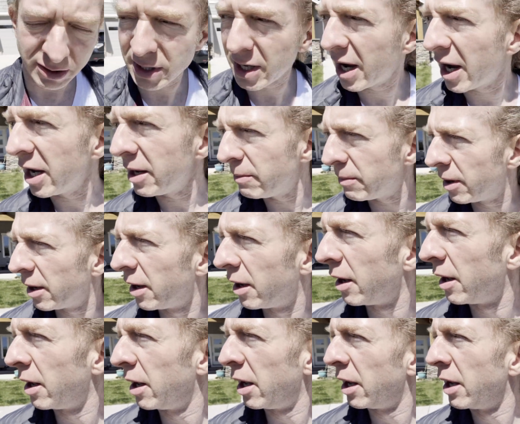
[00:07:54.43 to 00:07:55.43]
time,
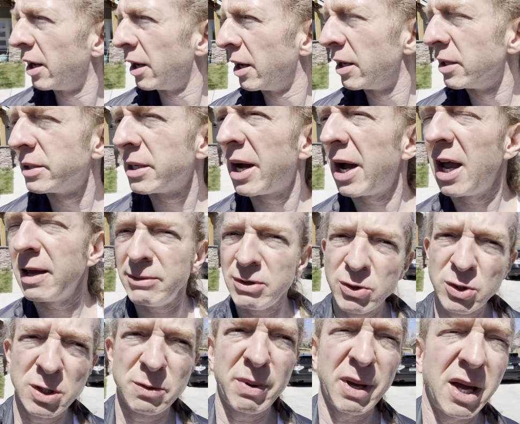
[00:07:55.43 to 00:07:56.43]
time you
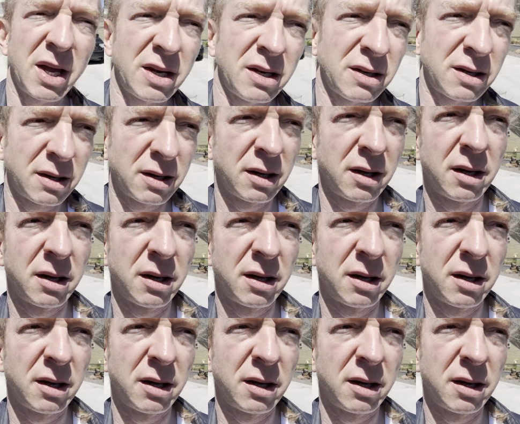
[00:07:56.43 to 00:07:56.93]
spend